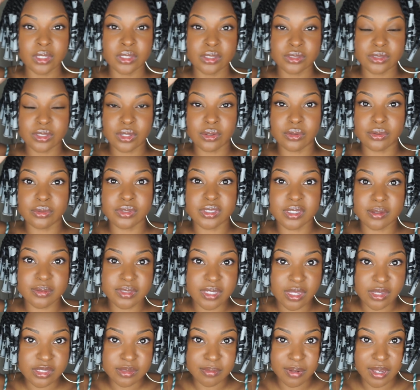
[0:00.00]
So
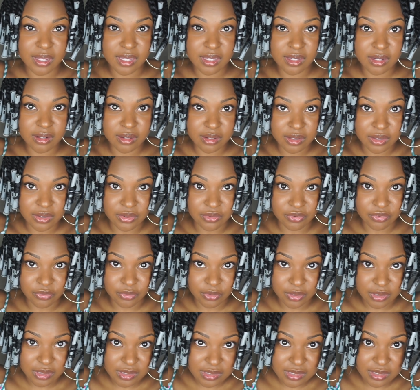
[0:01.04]
sometimes my hair get
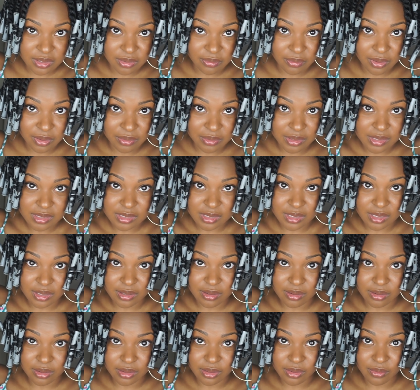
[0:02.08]
frizzy around this
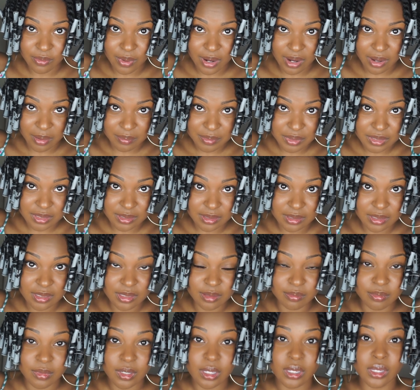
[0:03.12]
area while I'm
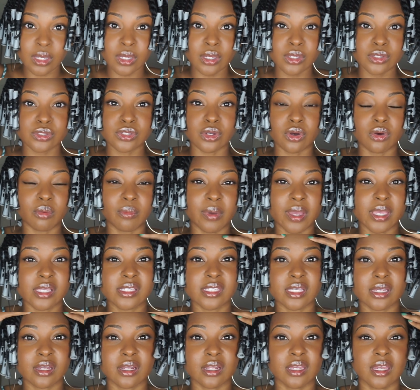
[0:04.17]
asleep. So
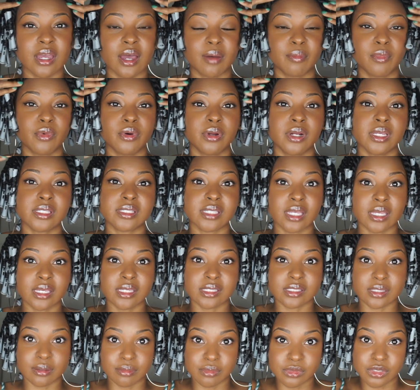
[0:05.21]
basically, I'm going to
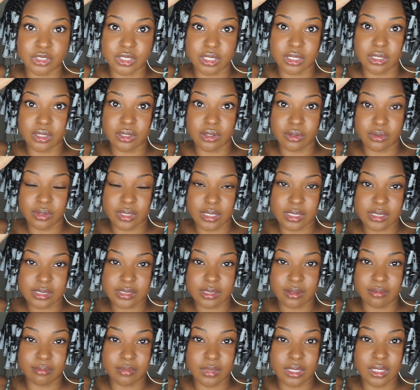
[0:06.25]
take some gel and
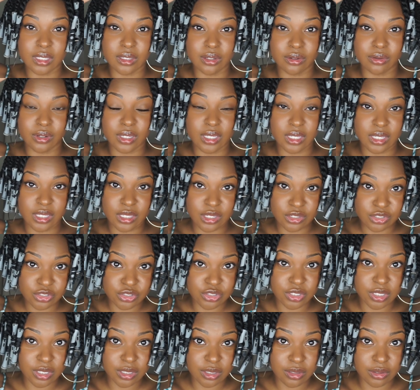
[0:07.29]
some Mielle Edge
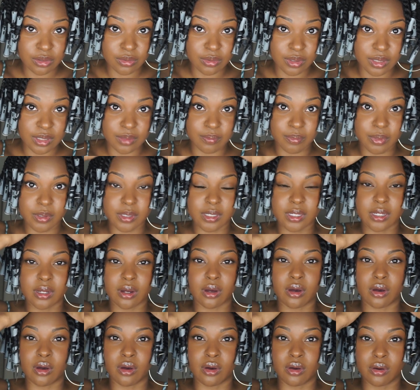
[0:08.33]
gel and put it
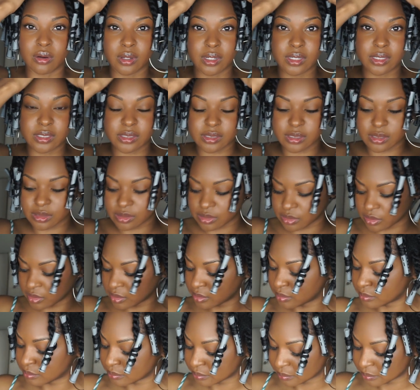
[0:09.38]
all in the center.